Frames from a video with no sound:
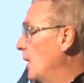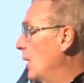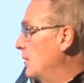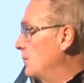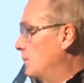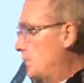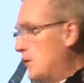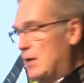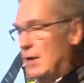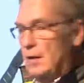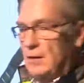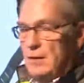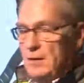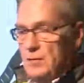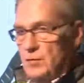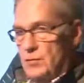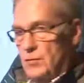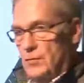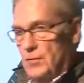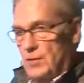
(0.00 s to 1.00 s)
and
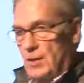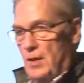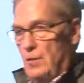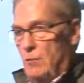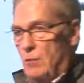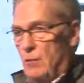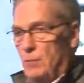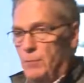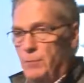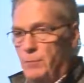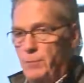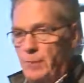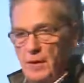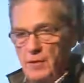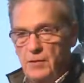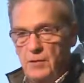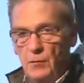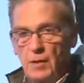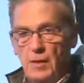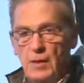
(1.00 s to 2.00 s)
beginning to say, well,
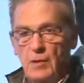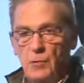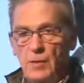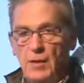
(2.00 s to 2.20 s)
by the way,